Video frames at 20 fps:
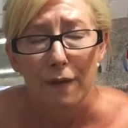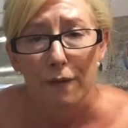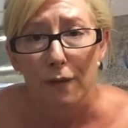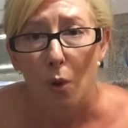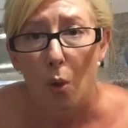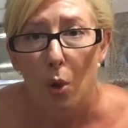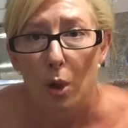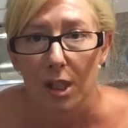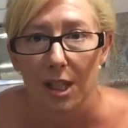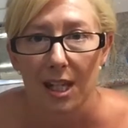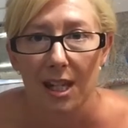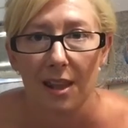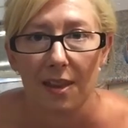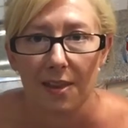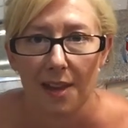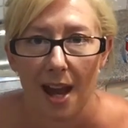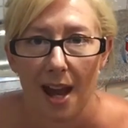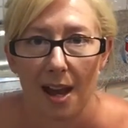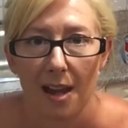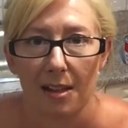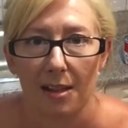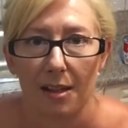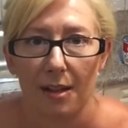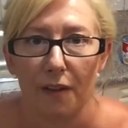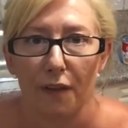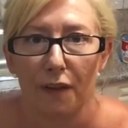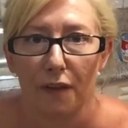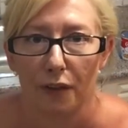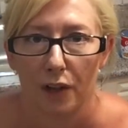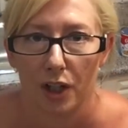
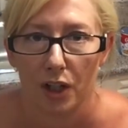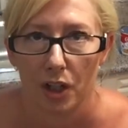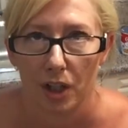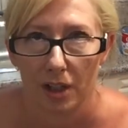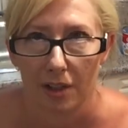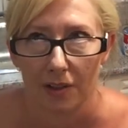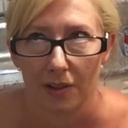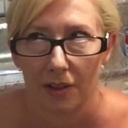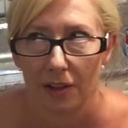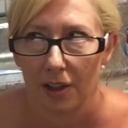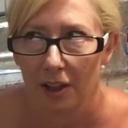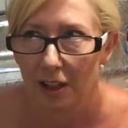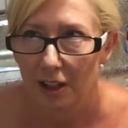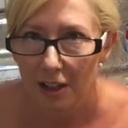40,000 fridges.